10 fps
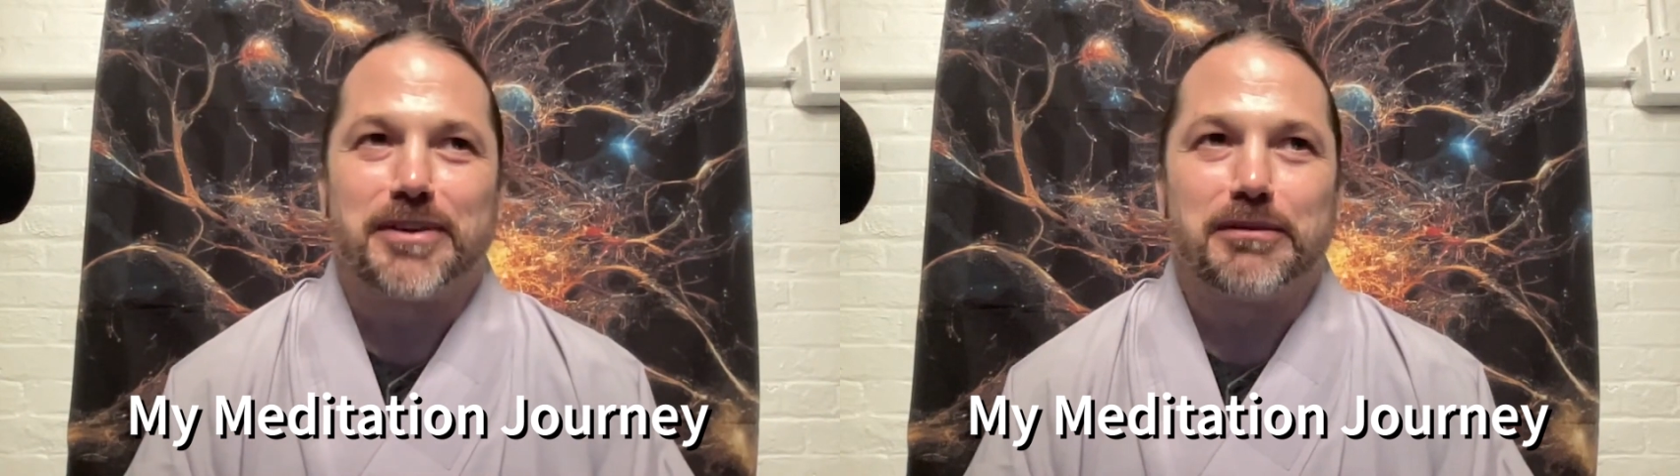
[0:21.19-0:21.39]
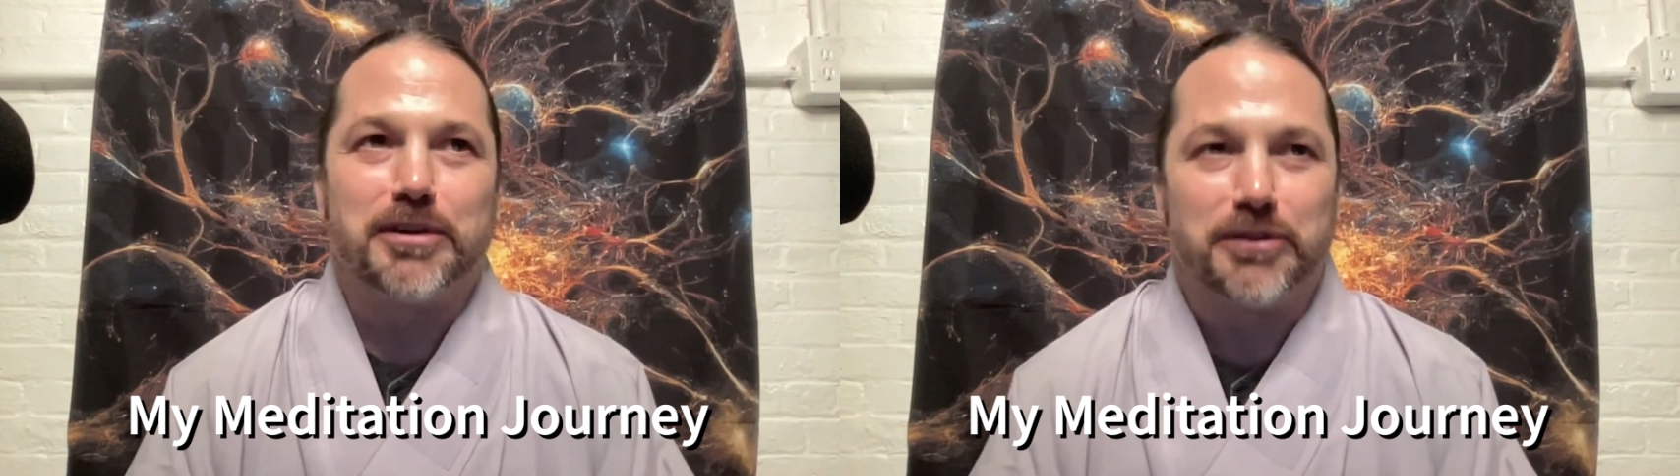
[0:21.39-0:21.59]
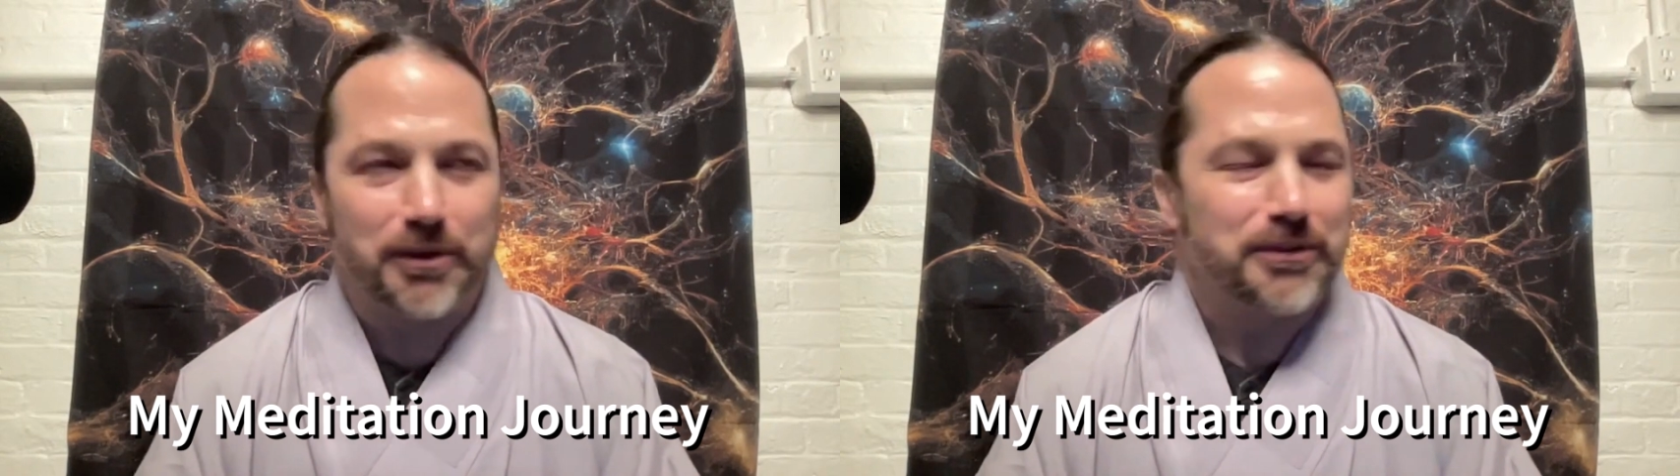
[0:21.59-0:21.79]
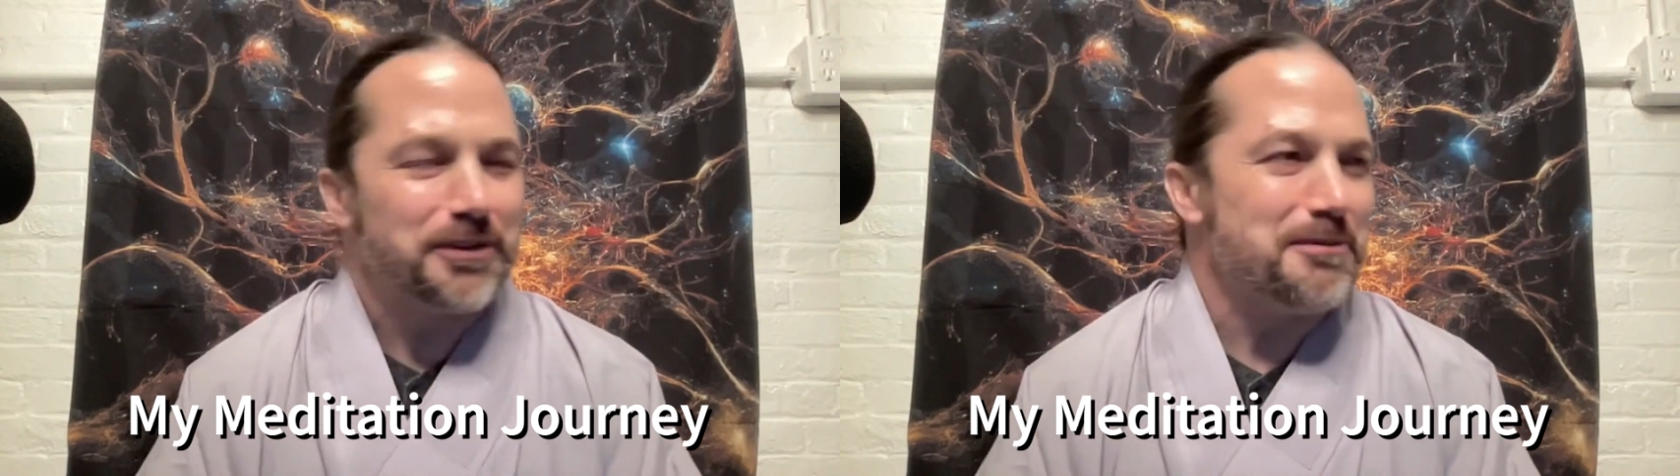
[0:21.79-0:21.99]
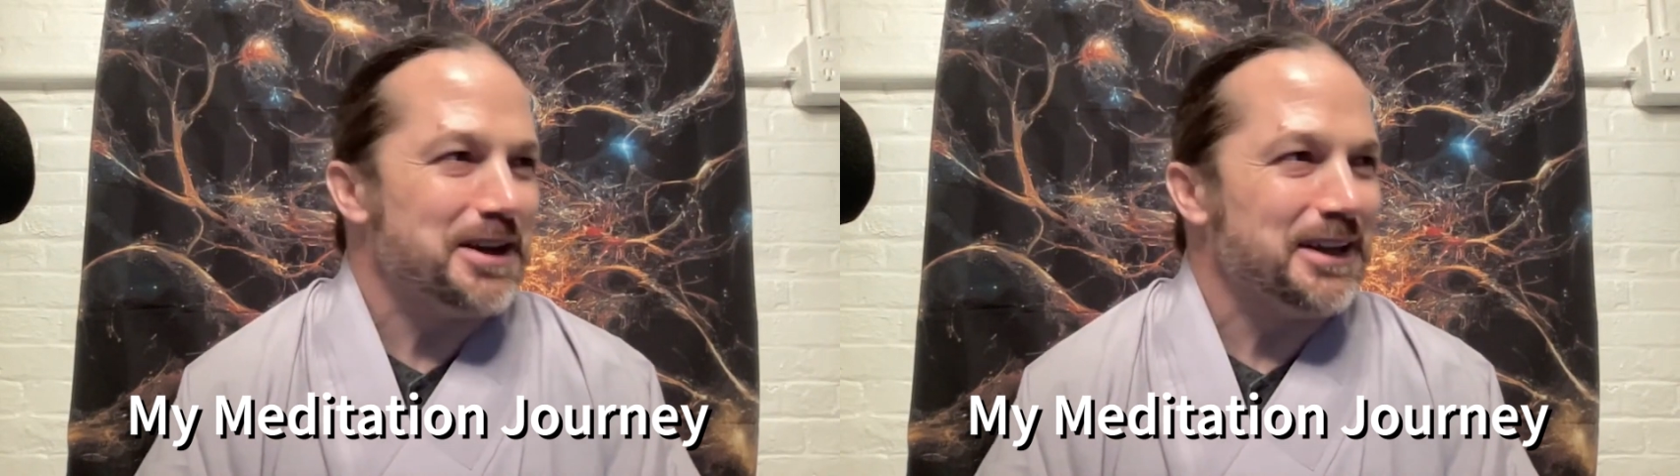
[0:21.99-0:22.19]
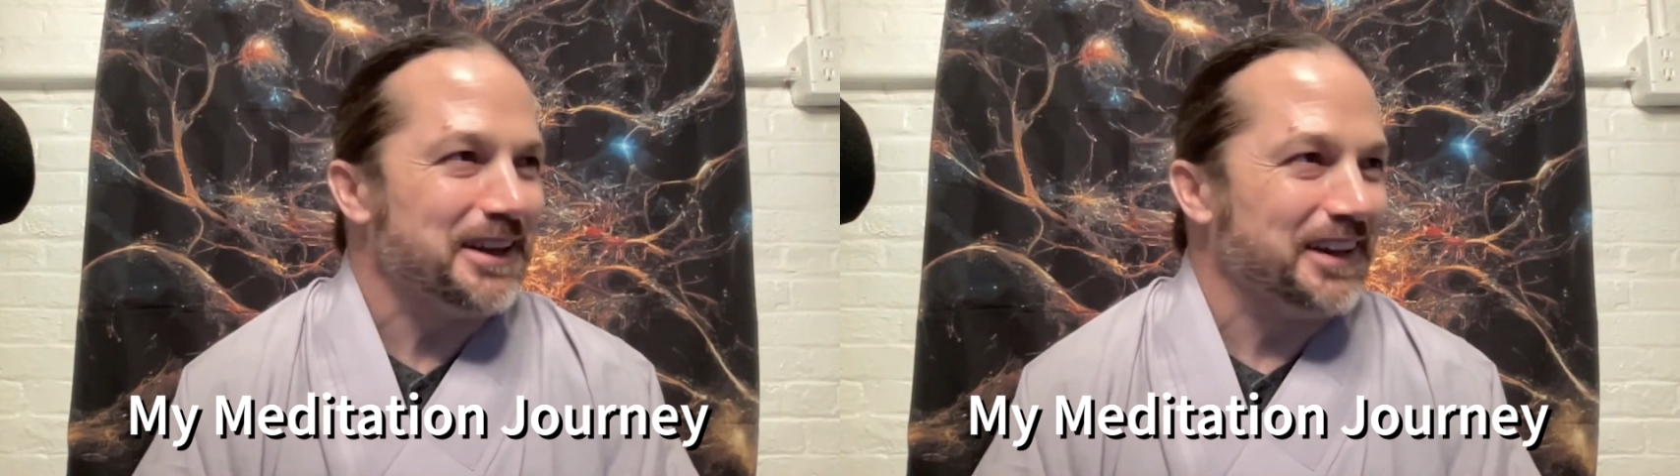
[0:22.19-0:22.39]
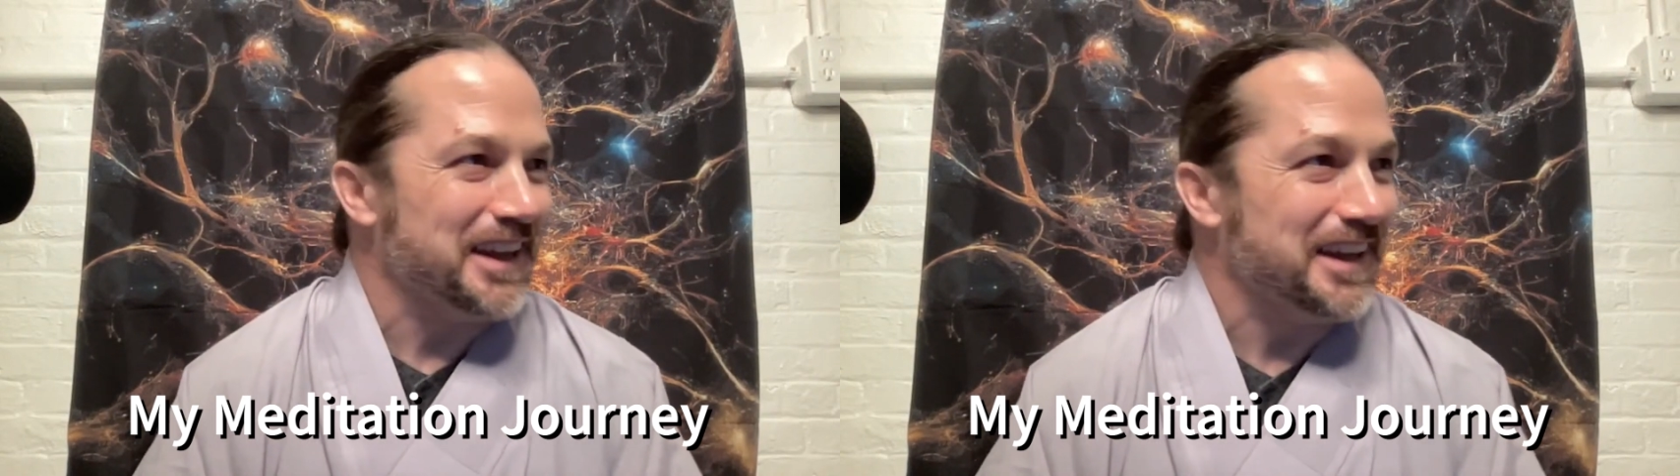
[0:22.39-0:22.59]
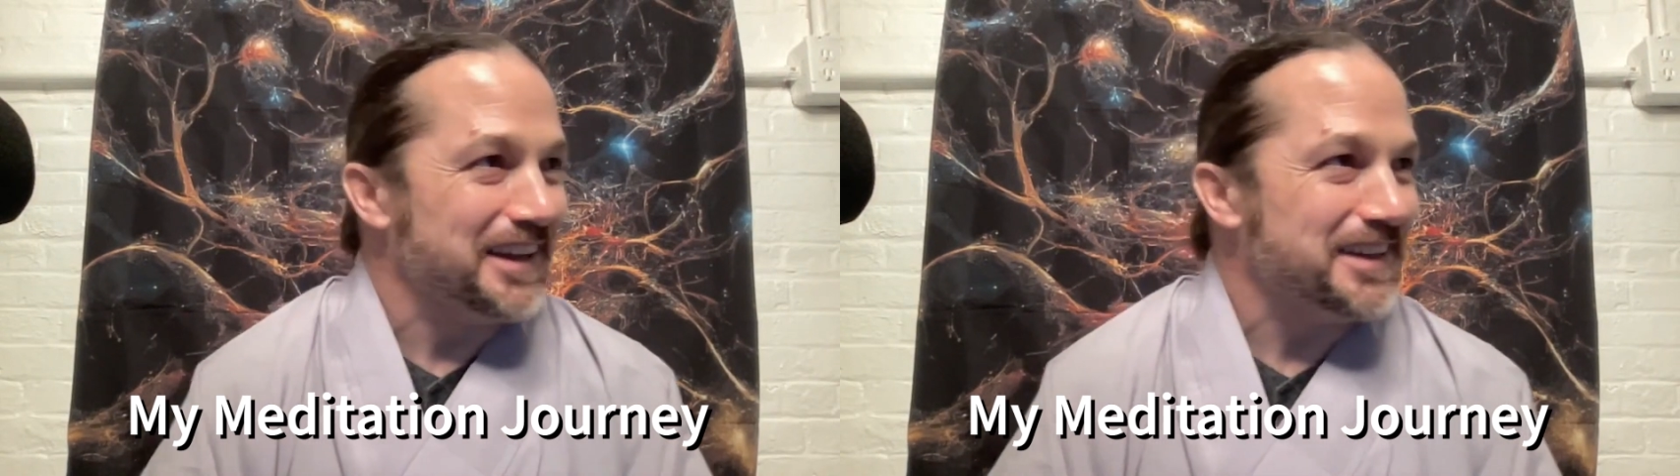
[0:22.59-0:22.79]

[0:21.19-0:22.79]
results immediately,